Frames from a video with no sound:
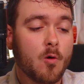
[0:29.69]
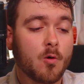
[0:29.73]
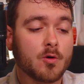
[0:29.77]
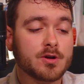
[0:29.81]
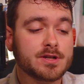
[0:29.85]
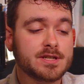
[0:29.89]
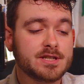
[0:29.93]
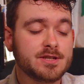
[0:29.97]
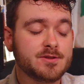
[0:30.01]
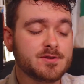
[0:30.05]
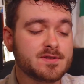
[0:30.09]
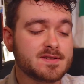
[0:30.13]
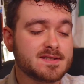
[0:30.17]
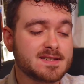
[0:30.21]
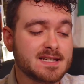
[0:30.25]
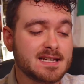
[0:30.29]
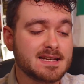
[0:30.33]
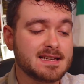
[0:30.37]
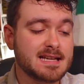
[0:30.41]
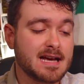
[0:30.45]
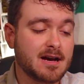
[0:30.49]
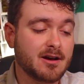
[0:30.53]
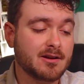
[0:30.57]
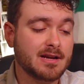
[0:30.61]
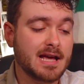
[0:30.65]
Or do you
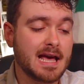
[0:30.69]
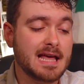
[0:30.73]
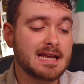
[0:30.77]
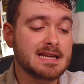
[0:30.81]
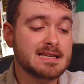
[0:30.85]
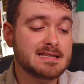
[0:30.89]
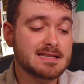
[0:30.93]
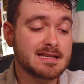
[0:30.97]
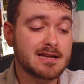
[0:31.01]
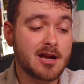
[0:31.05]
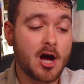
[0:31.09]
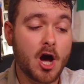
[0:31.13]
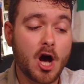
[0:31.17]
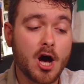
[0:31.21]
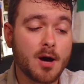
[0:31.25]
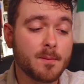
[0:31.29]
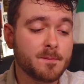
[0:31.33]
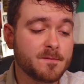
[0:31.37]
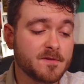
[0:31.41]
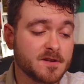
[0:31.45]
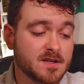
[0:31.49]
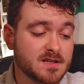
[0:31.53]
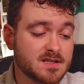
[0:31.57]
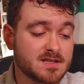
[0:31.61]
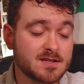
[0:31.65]
stand out, and is it
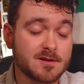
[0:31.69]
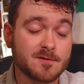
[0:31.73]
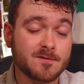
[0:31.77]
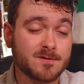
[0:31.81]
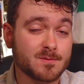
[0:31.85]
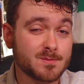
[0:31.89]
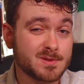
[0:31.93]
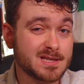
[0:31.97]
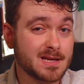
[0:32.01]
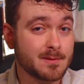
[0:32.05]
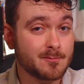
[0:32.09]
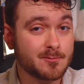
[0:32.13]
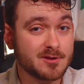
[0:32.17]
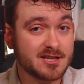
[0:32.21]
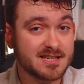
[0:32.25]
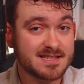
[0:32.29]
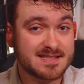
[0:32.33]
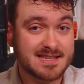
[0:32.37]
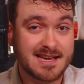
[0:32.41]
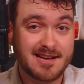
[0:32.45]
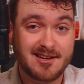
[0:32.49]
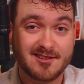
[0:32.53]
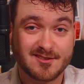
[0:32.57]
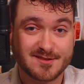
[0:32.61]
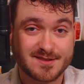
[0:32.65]
obvious you're from someplace
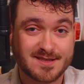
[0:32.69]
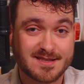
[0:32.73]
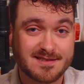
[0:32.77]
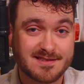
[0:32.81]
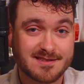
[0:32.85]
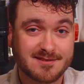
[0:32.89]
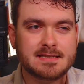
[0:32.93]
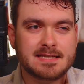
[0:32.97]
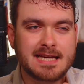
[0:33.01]
else?